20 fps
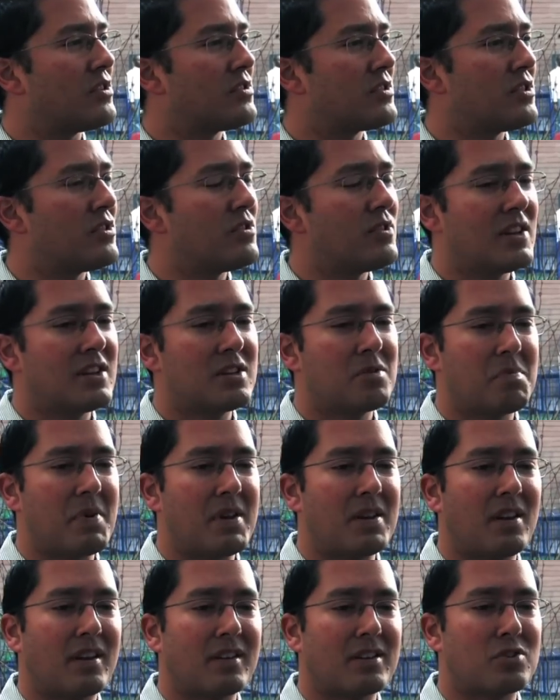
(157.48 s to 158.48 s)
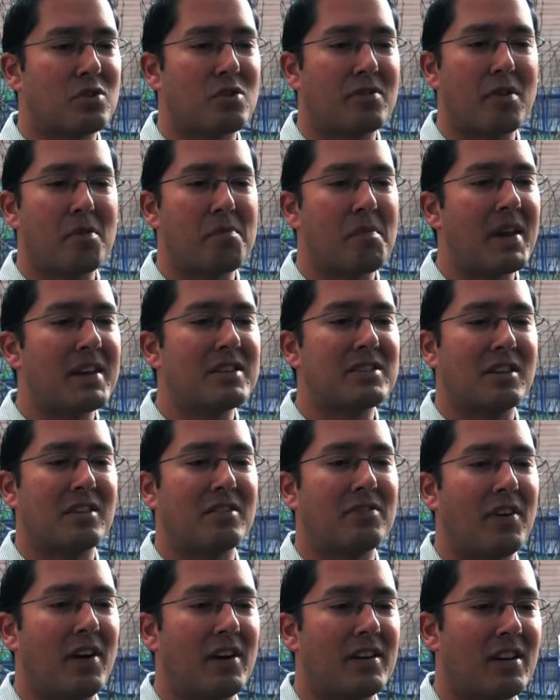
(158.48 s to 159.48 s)
do you need to be like a sort of amazing
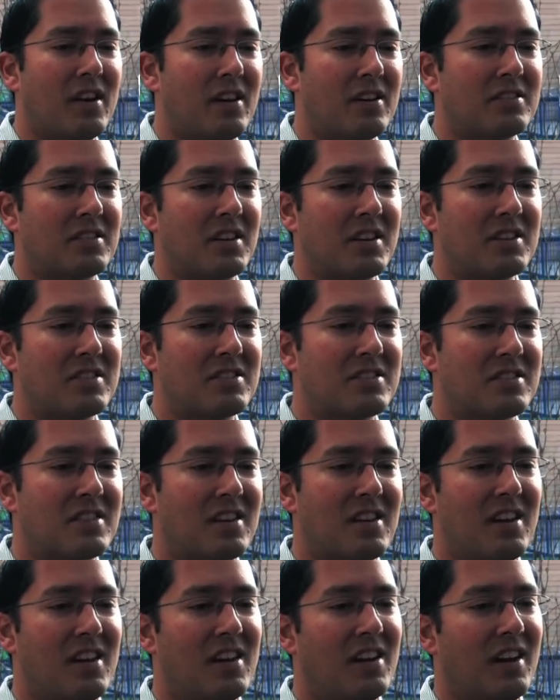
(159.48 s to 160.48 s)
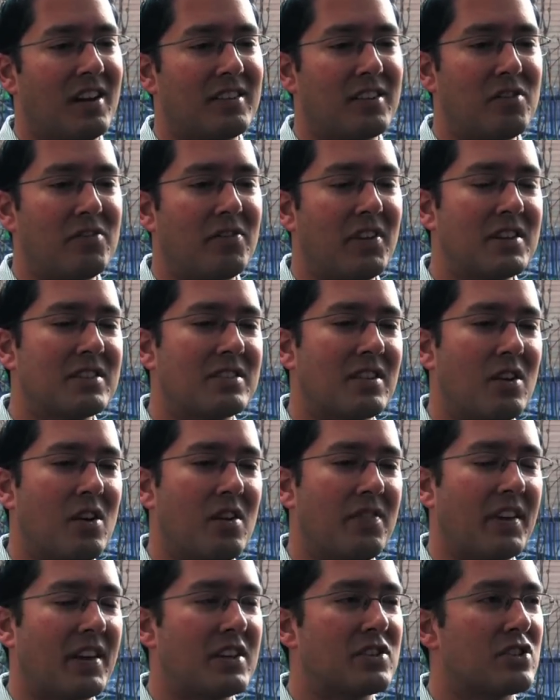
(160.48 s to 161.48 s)
fine artist? I don't think so. I
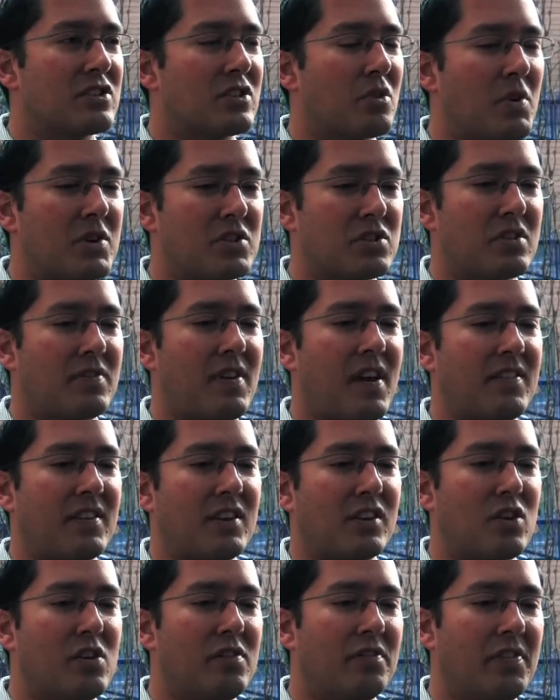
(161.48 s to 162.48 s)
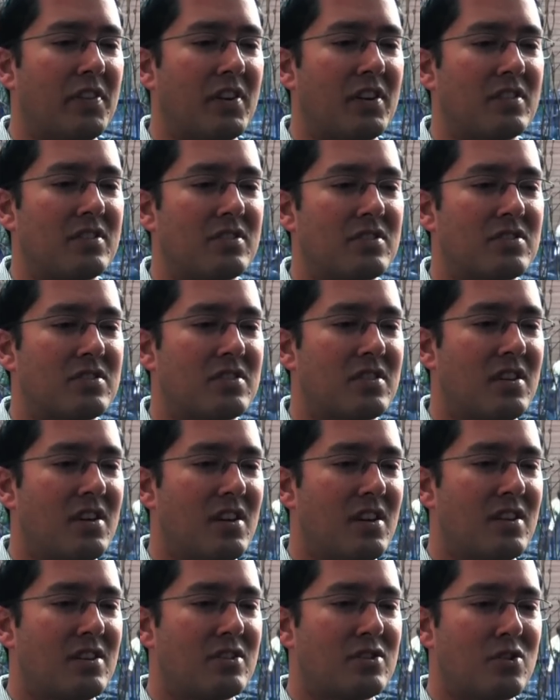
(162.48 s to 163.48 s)
think it's just a question of having the confidence
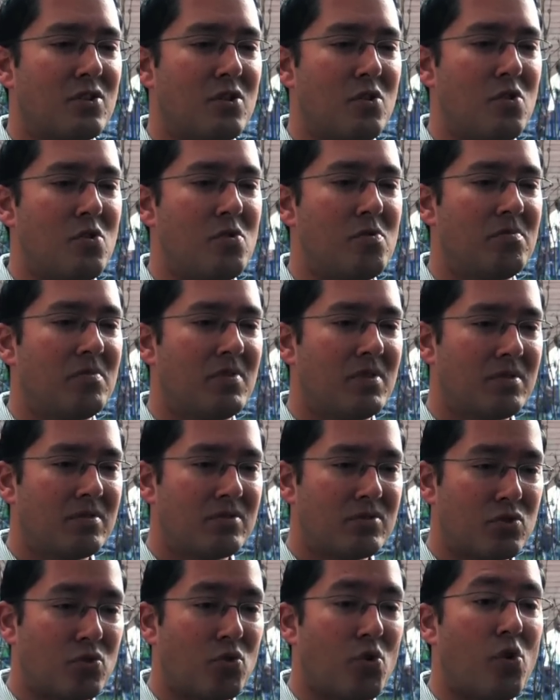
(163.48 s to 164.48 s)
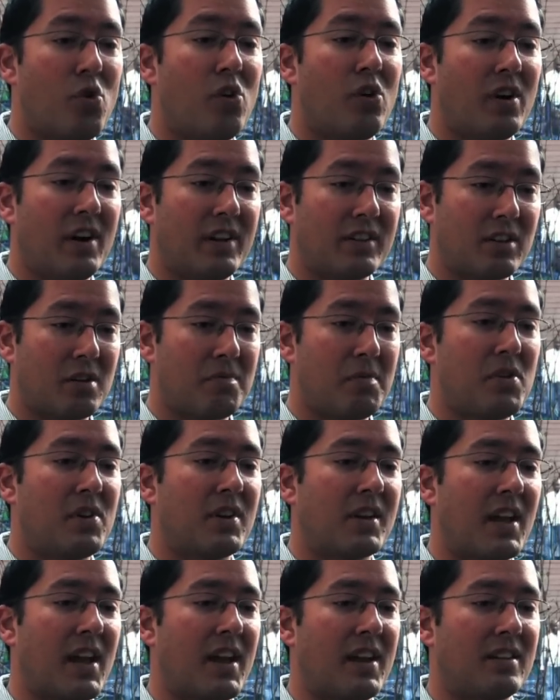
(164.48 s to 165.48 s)
to draw and
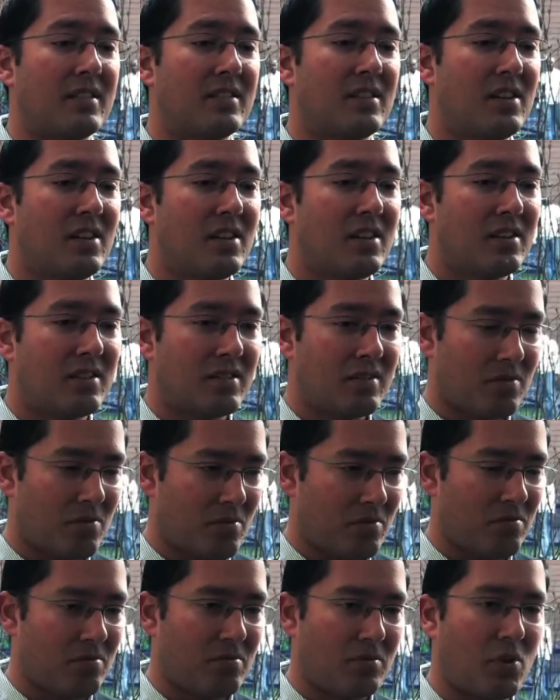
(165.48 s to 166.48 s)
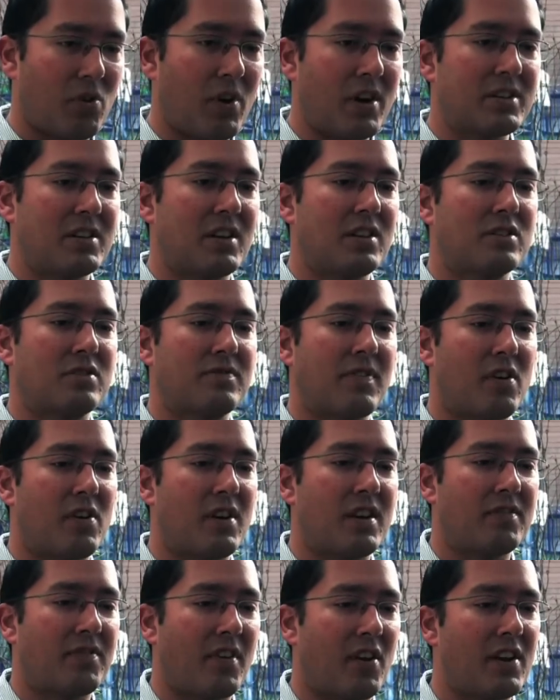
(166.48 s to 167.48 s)
communicate your ideas
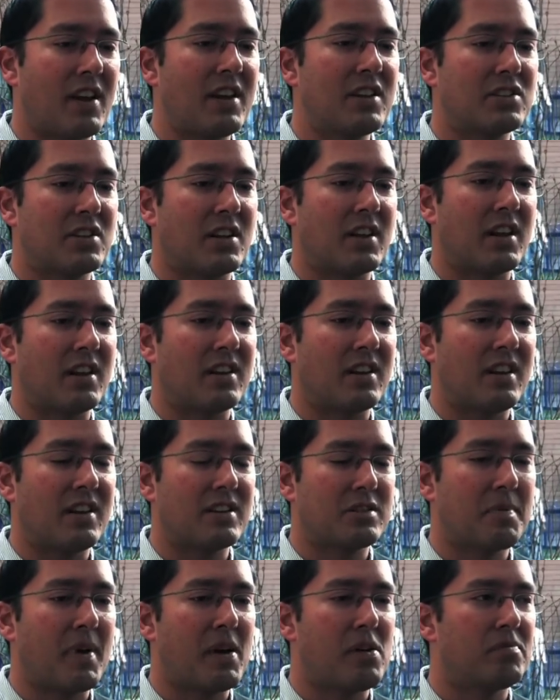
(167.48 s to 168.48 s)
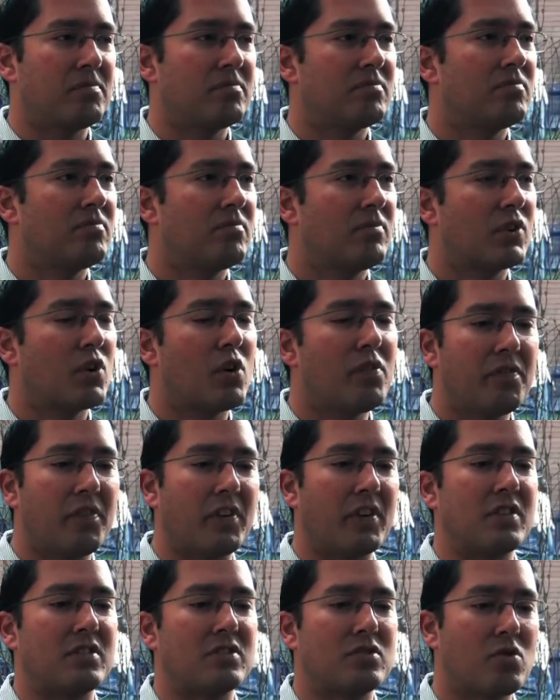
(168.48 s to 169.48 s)
very, very easily, and it's about the
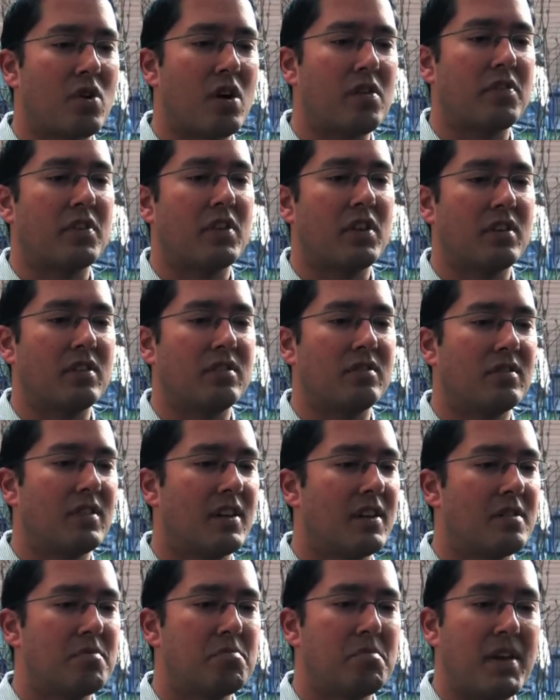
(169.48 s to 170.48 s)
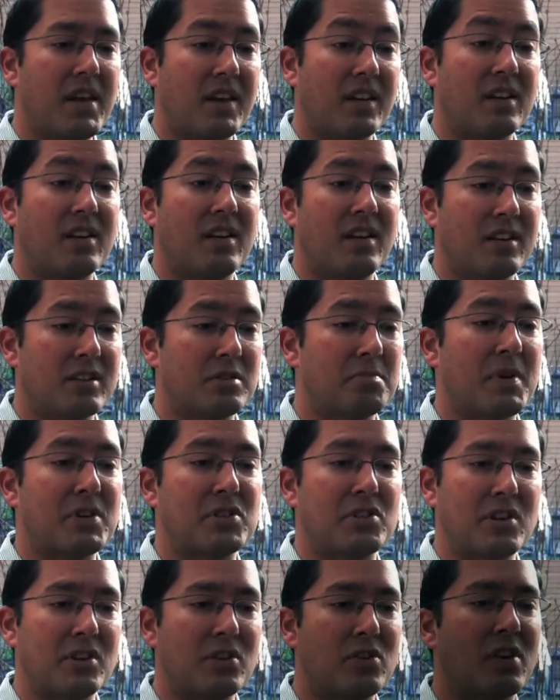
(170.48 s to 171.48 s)
confidence rather than being an
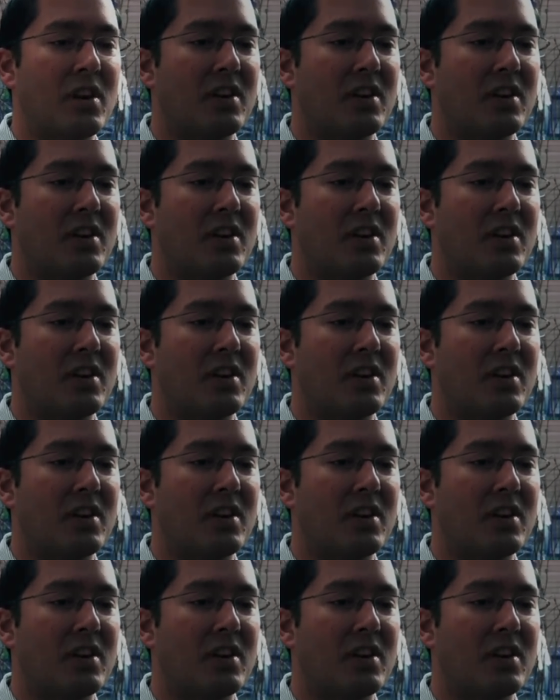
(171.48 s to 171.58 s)
especially good